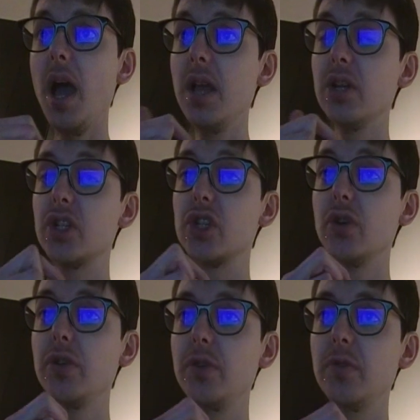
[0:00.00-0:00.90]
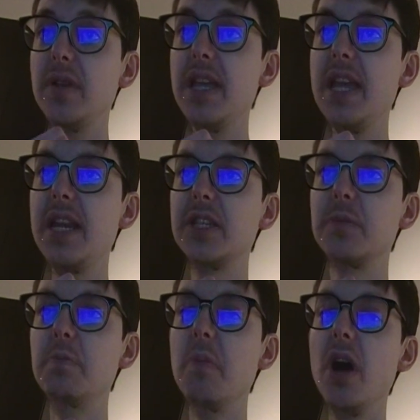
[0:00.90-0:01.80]
I assure you, it is
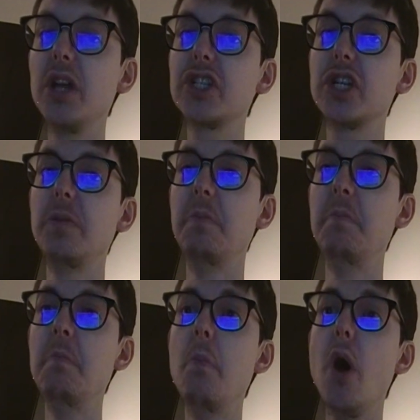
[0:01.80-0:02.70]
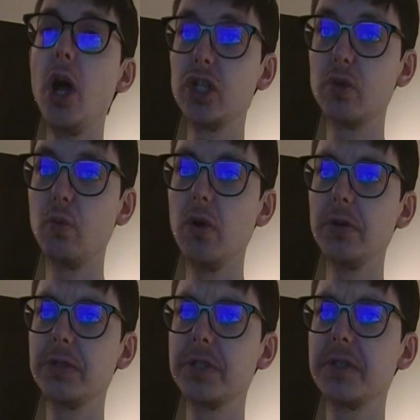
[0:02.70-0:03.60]
much, much
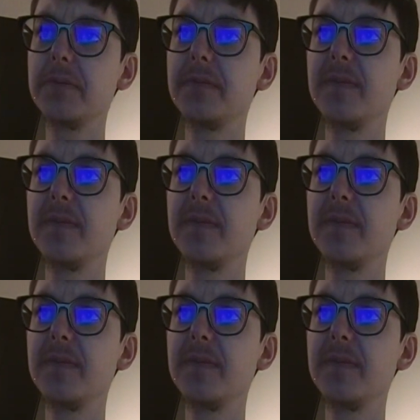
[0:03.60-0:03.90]
worse.